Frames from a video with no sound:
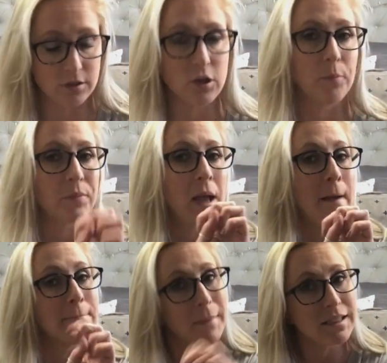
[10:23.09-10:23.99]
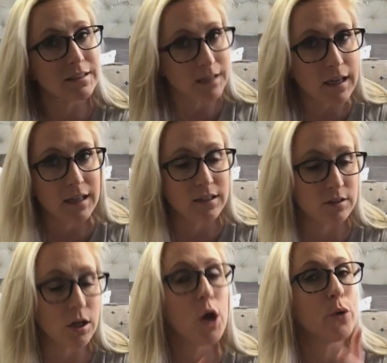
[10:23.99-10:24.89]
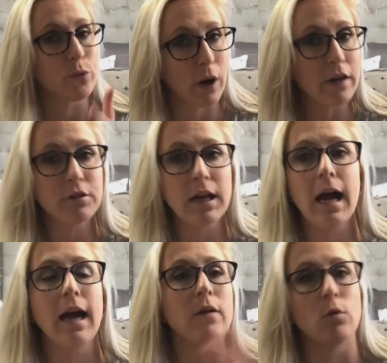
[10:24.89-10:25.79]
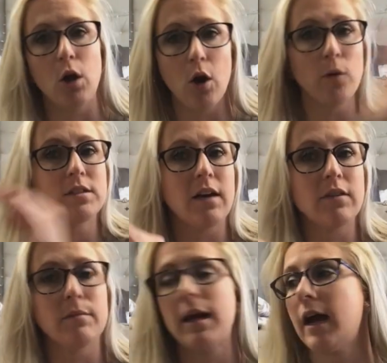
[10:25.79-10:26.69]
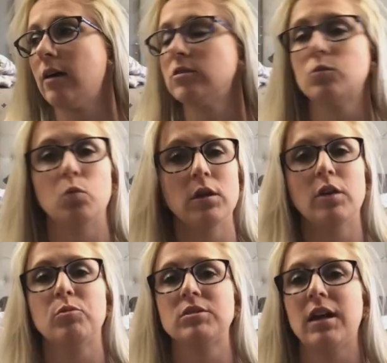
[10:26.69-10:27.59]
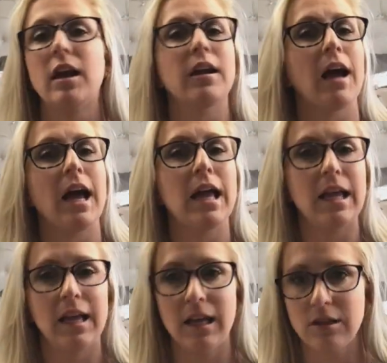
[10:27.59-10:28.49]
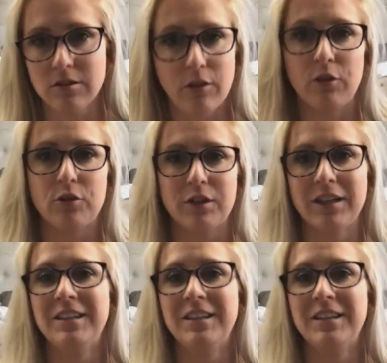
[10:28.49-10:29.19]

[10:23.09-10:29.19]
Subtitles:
So, my second, ride or die, will always have it in my house, 100%, into the third